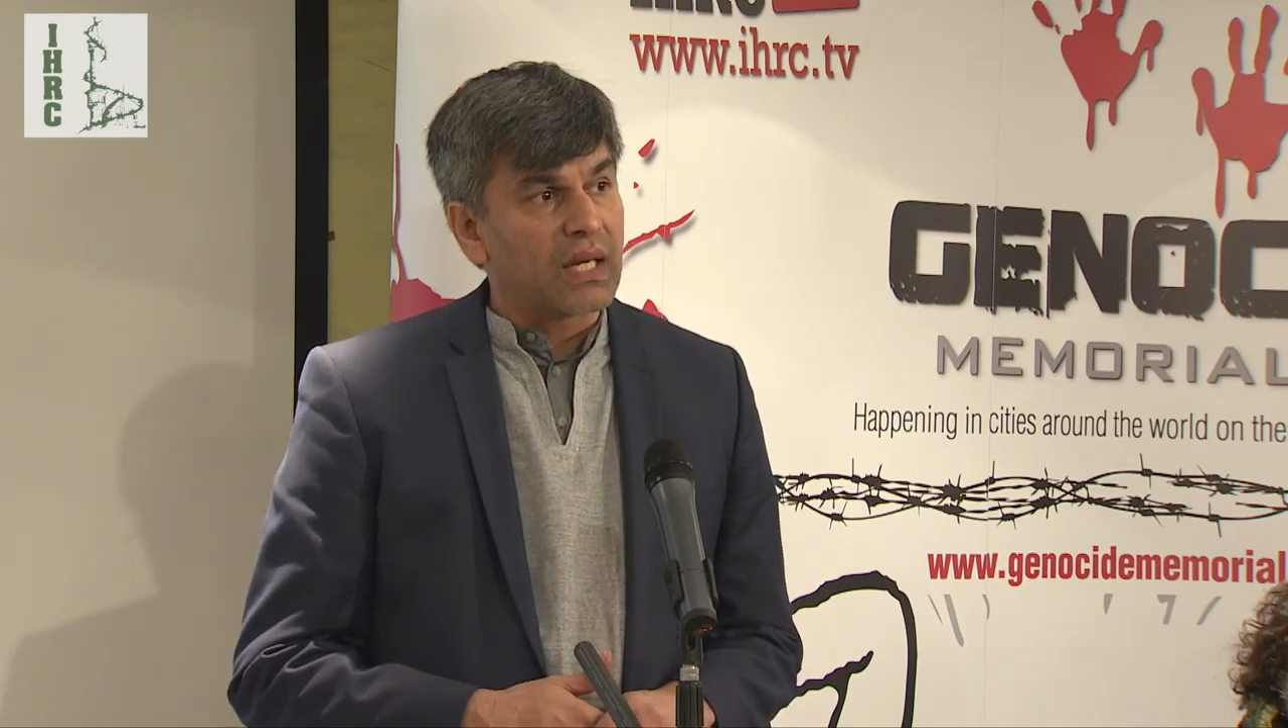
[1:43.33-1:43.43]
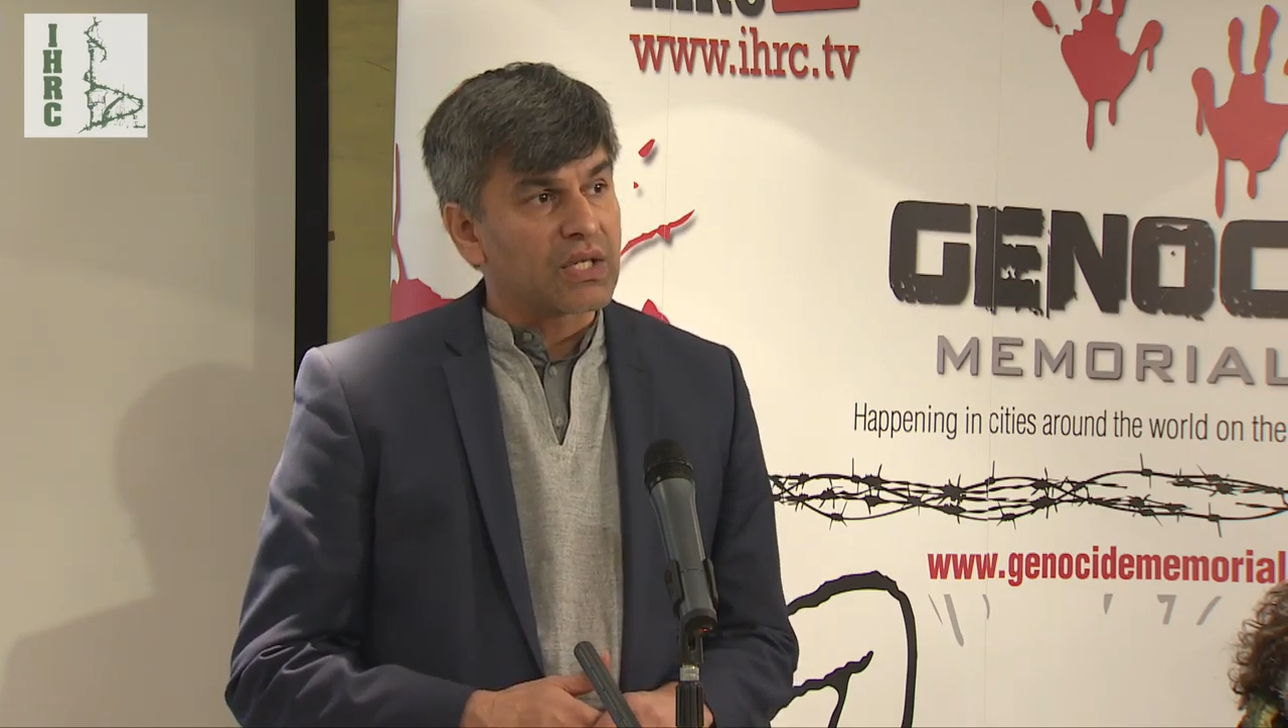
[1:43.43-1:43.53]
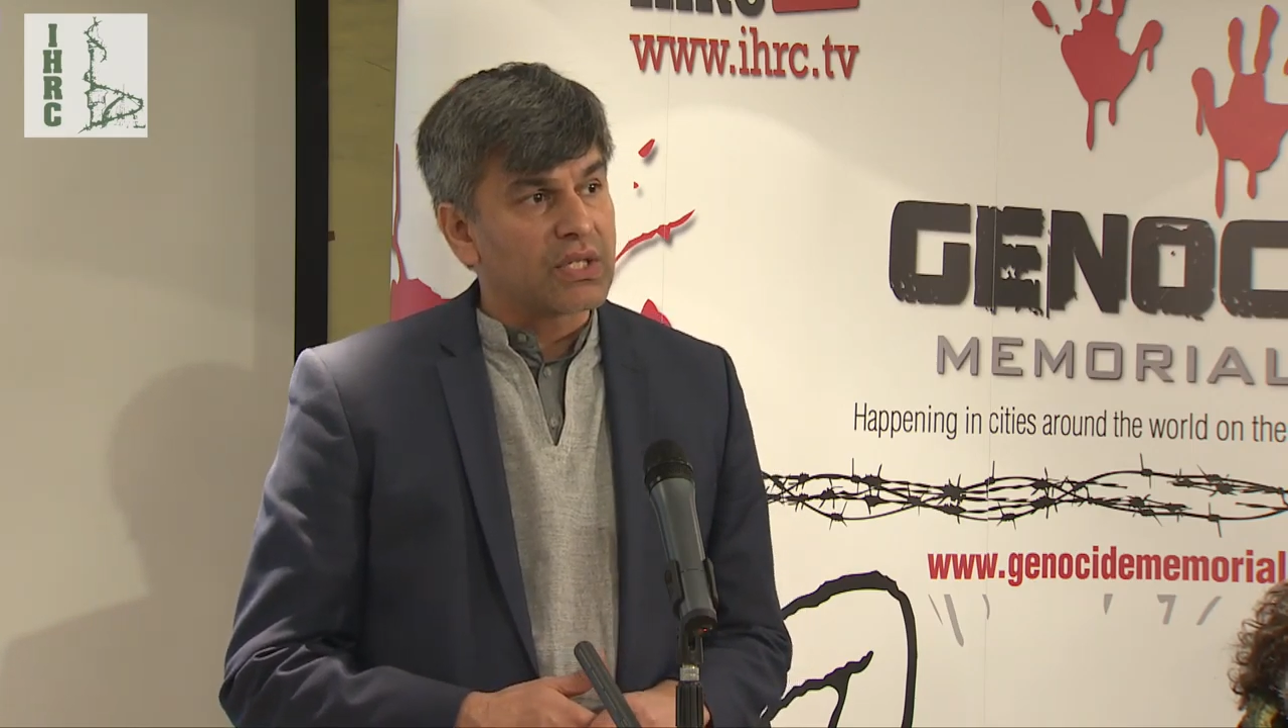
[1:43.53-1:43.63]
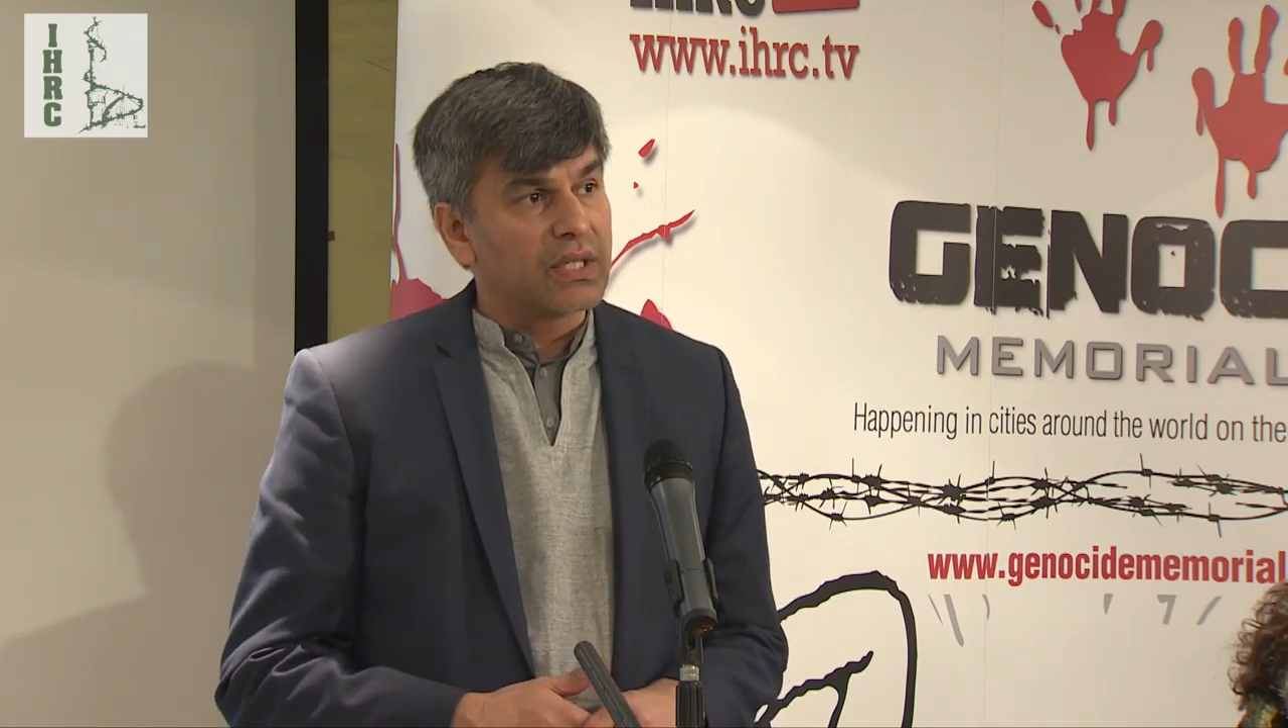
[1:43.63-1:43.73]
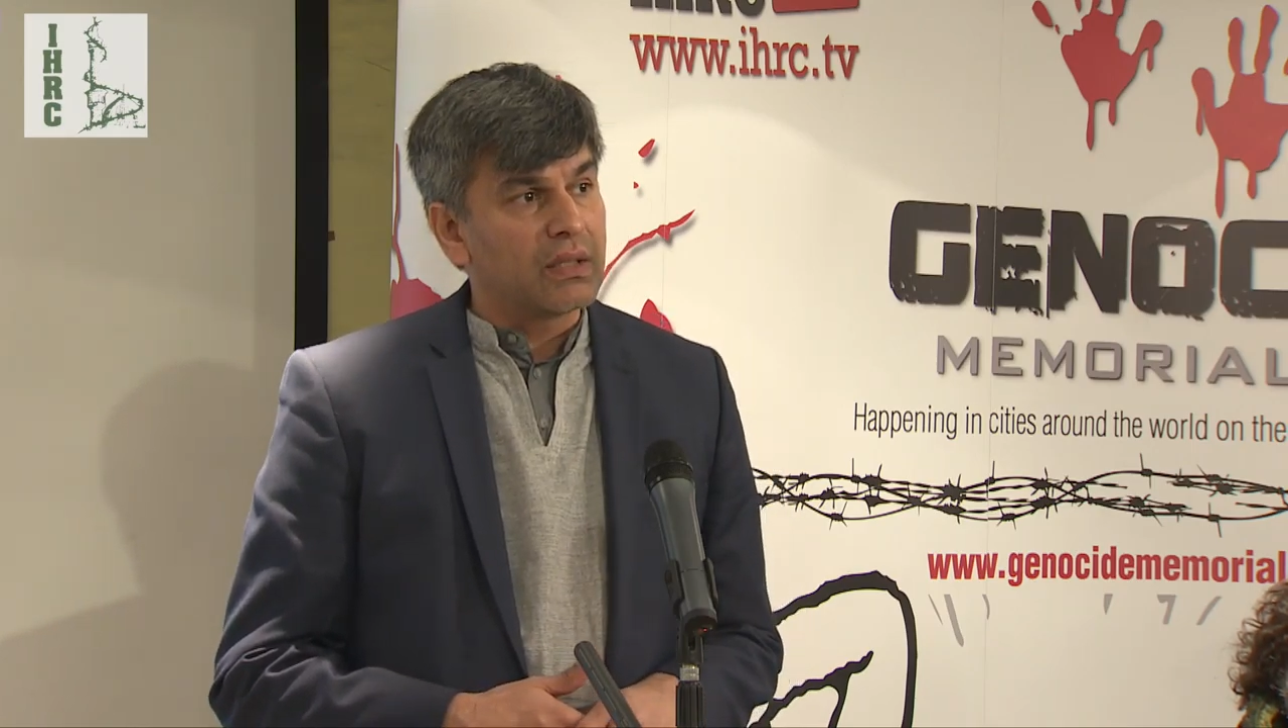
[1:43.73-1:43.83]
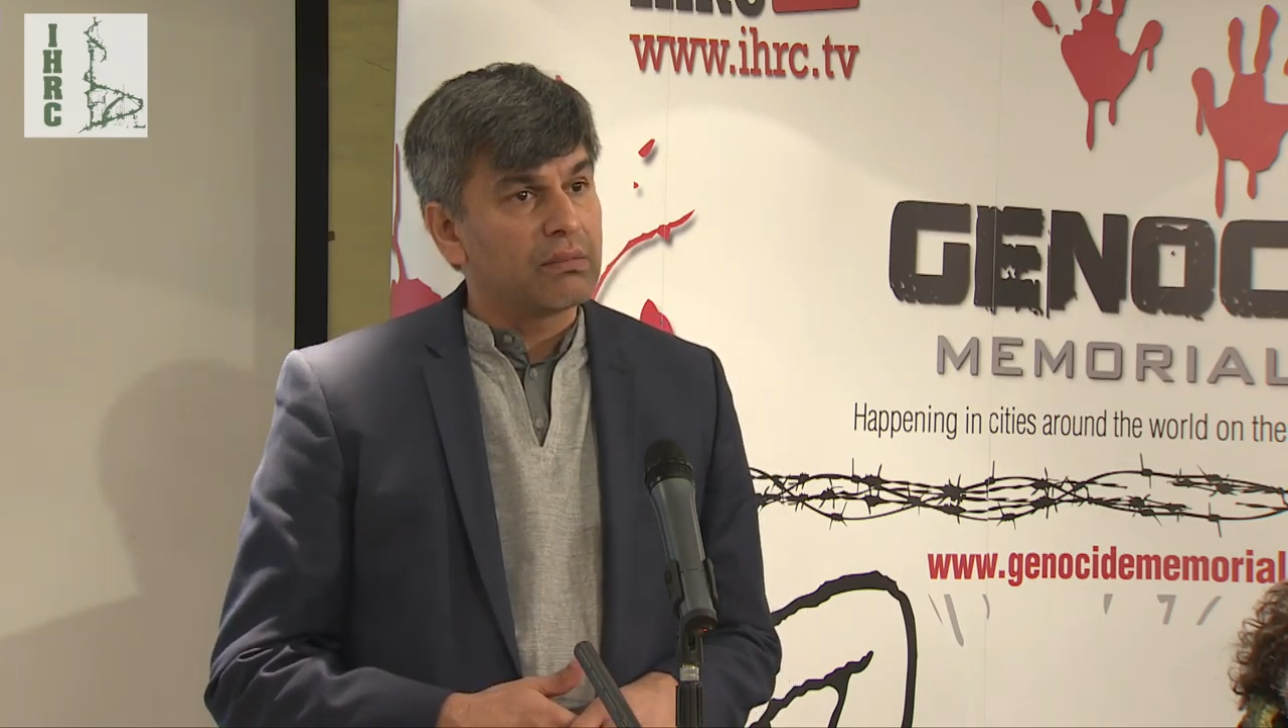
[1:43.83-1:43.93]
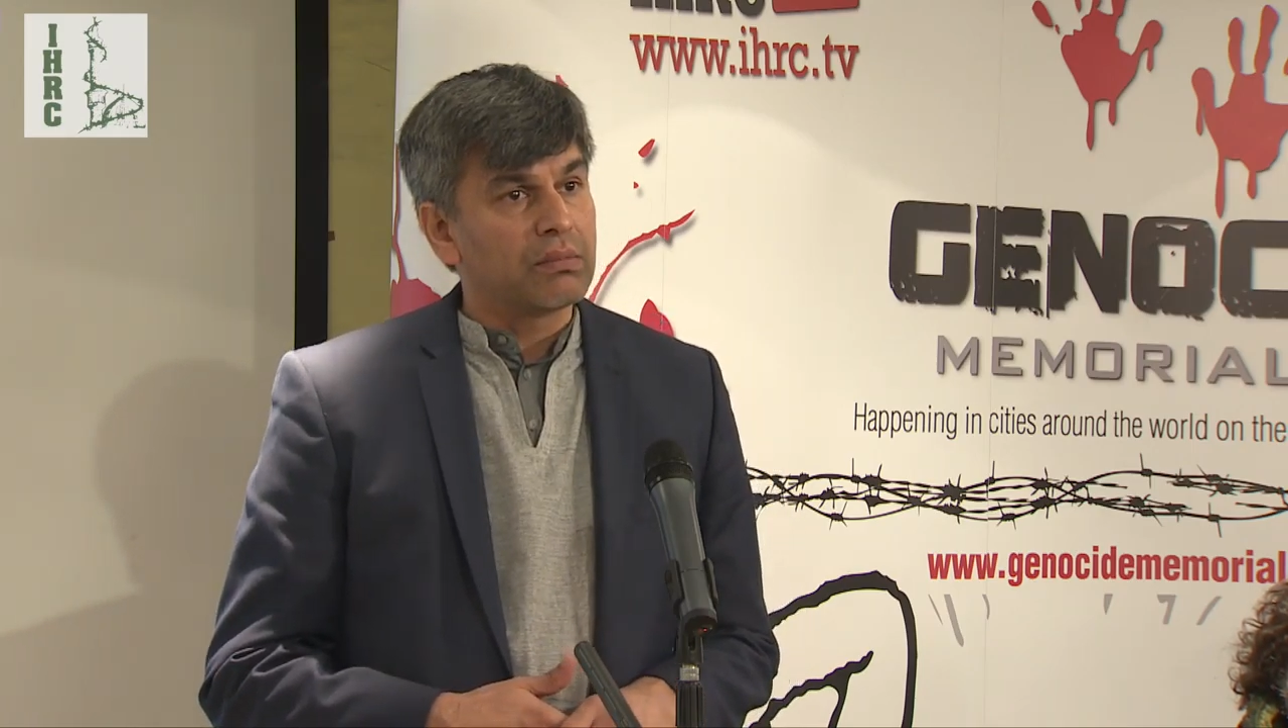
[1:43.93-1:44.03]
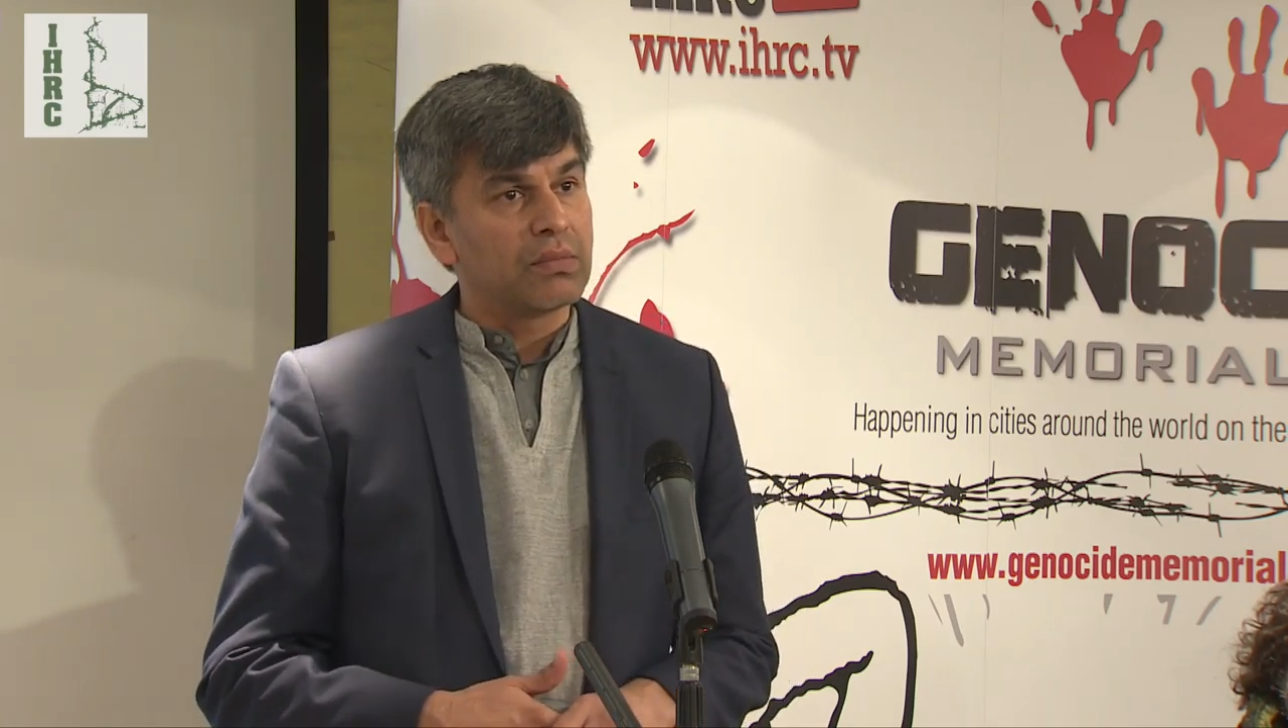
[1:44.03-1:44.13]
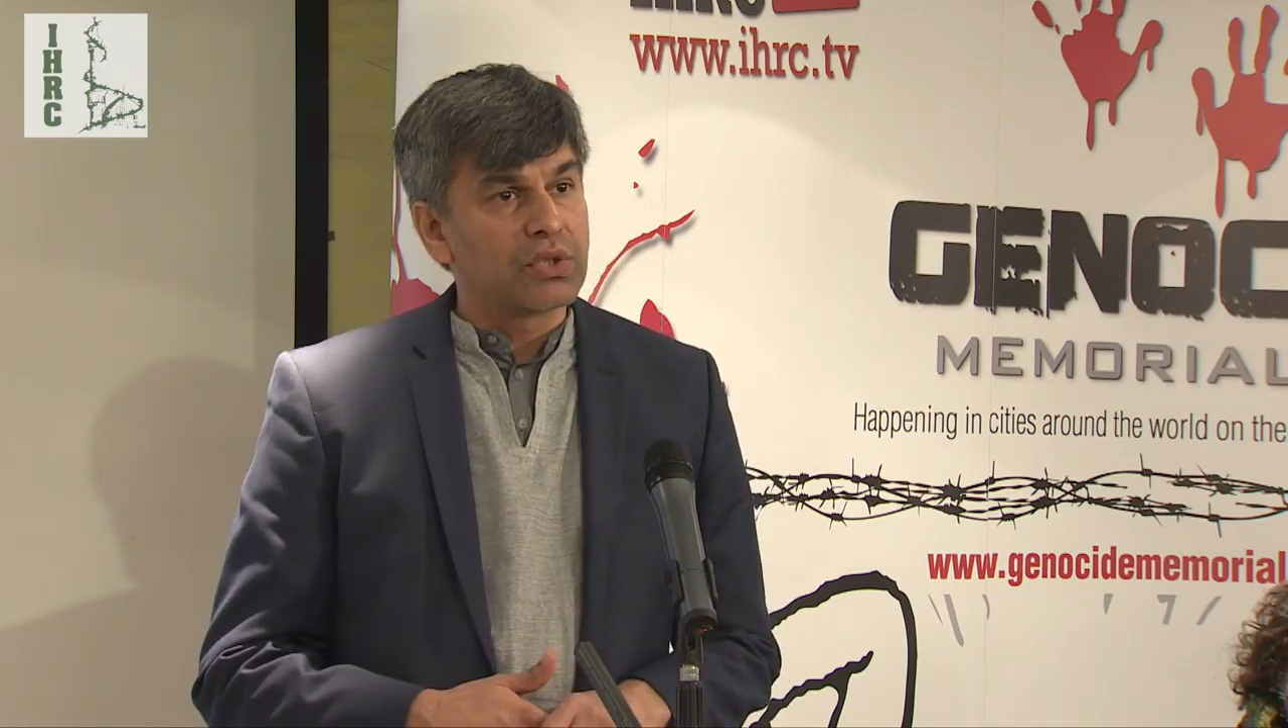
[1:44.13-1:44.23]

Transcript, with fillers: actually